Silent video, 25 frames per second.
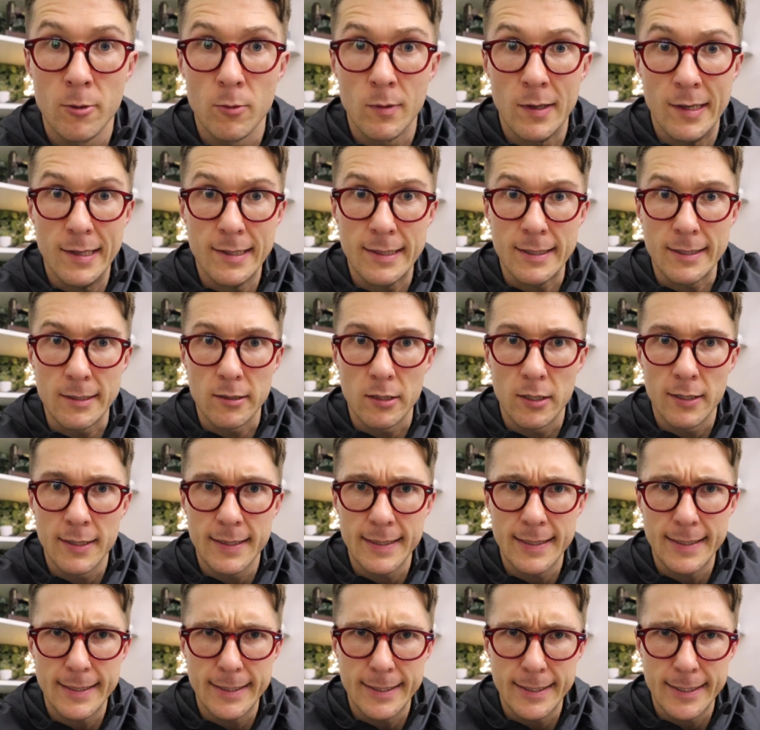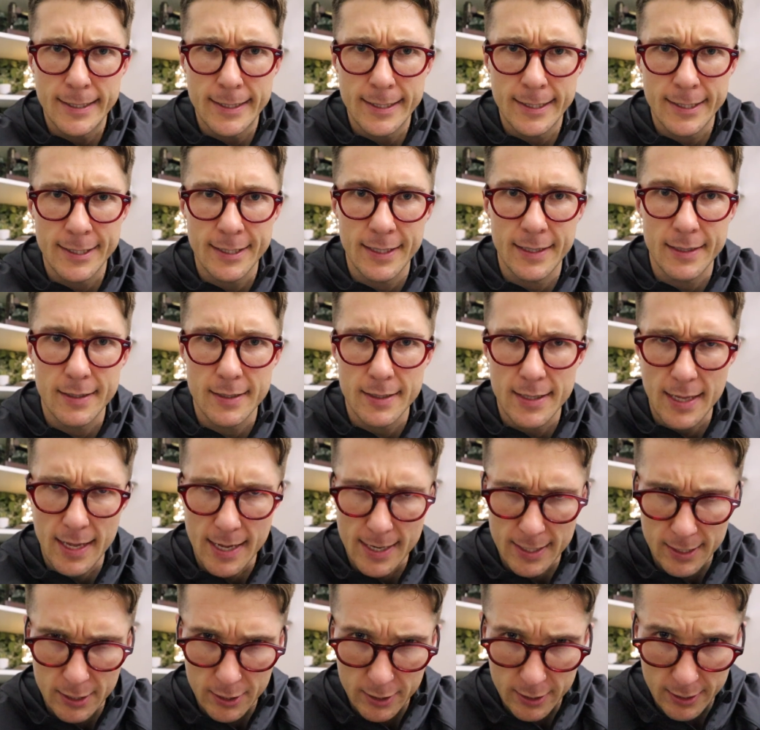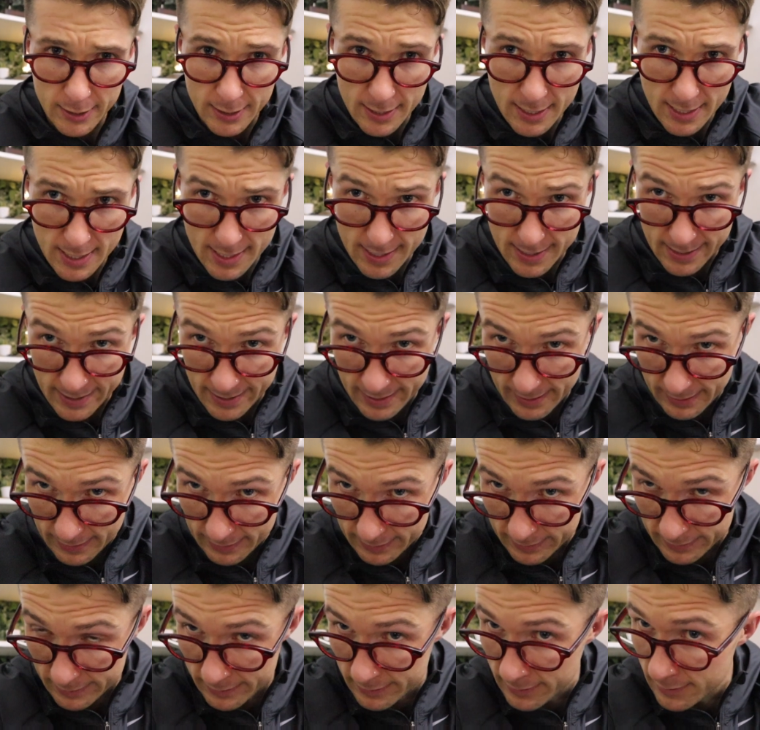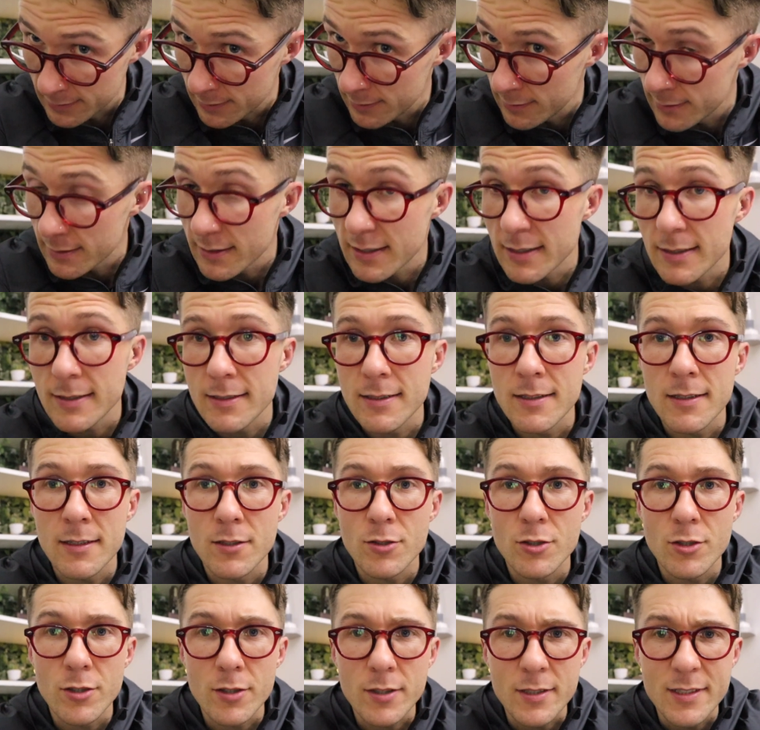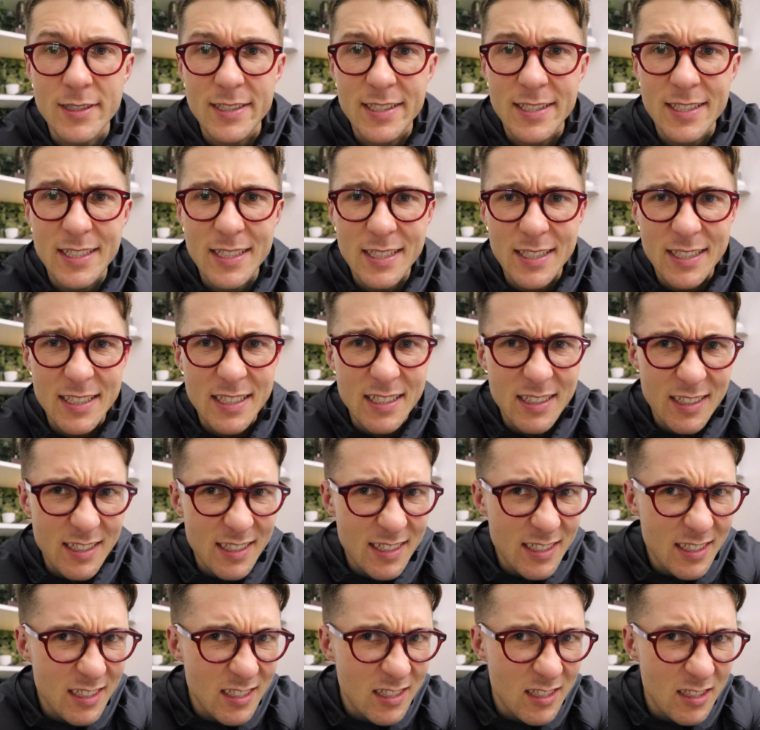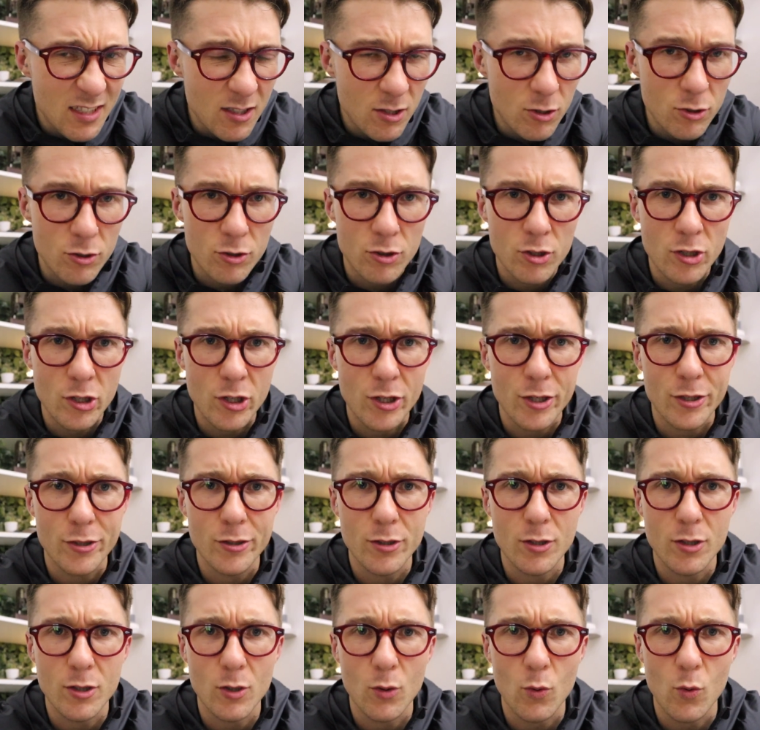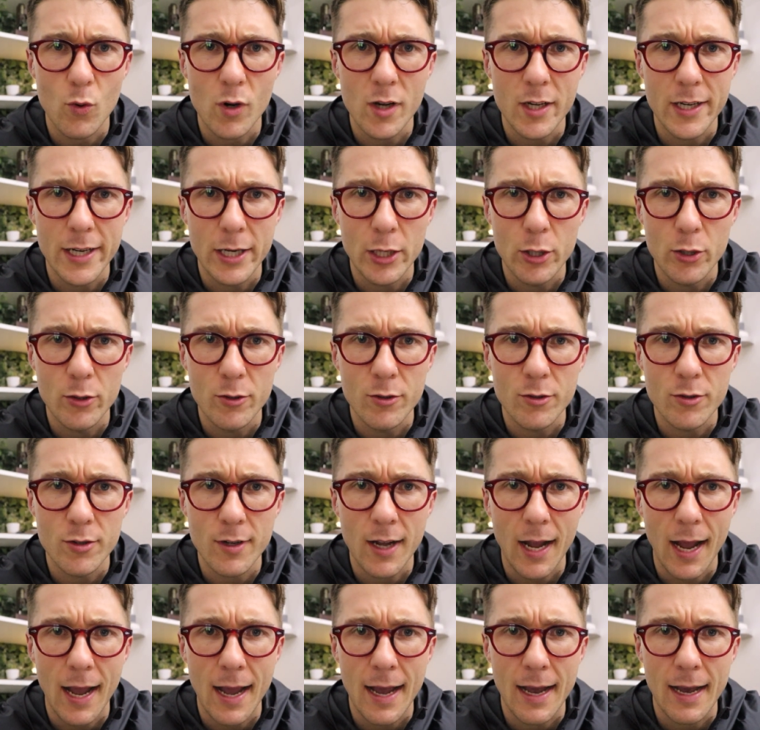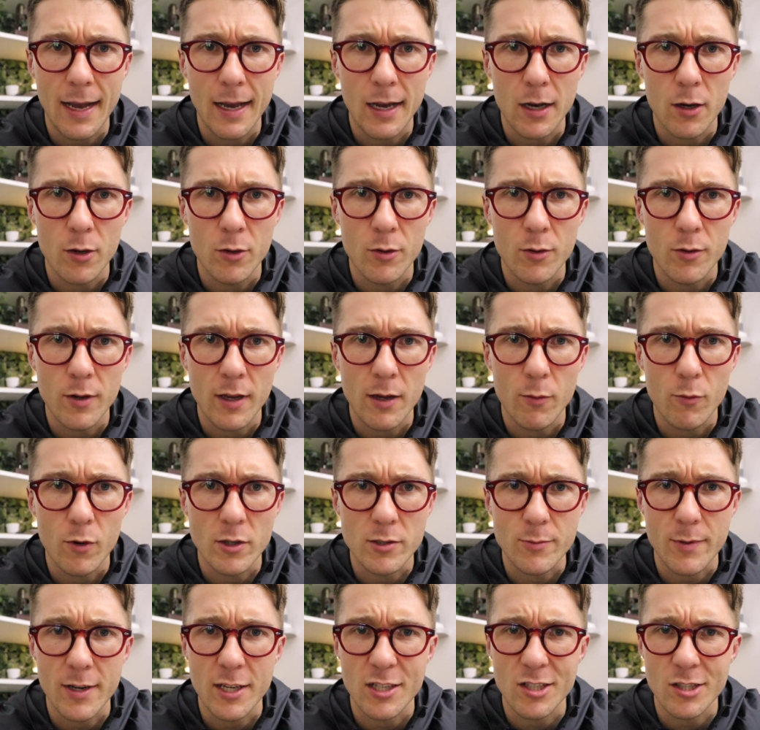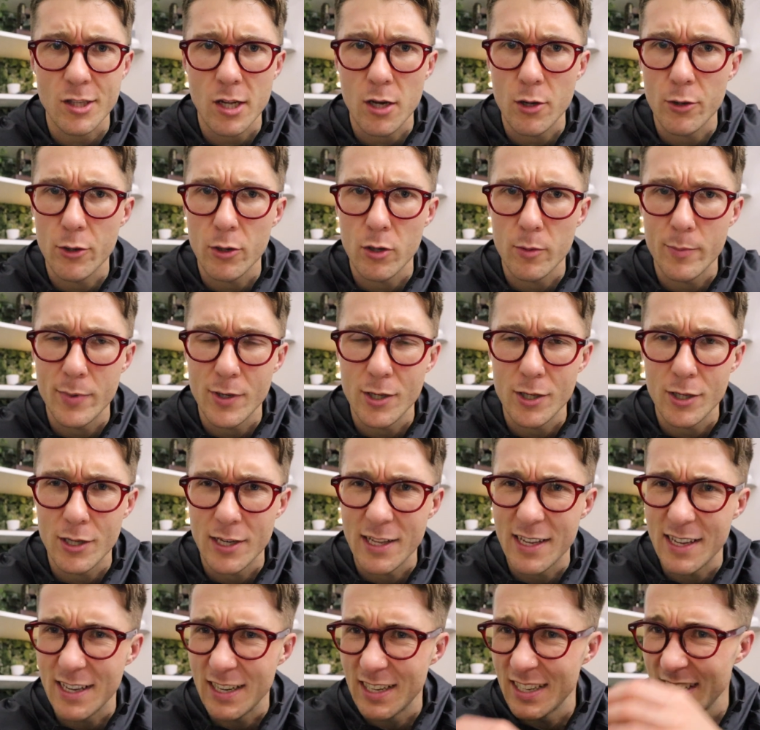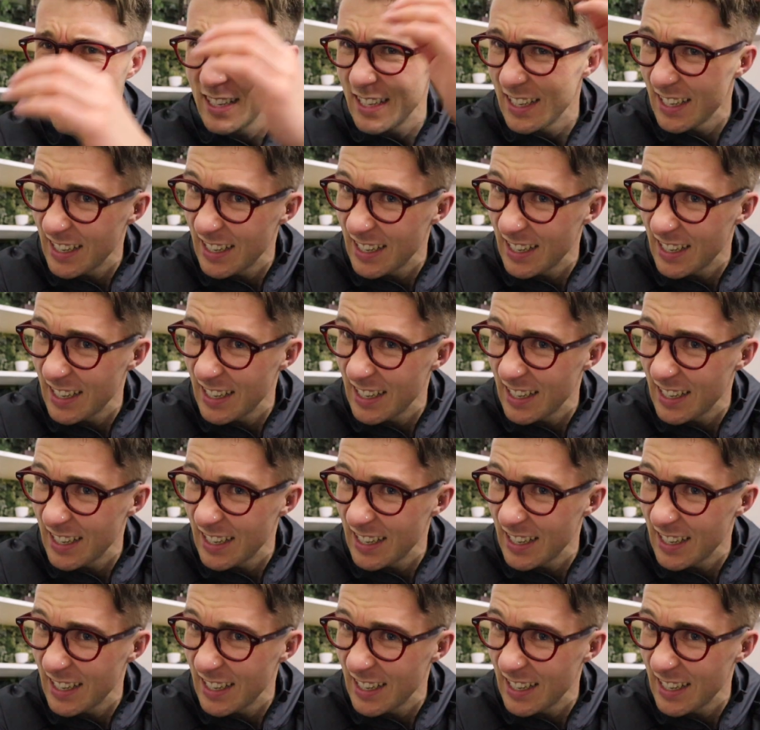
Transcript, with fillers: Well, uh, it's the end of the day, and as you can see, this does not quite look how it was when I started up earlier.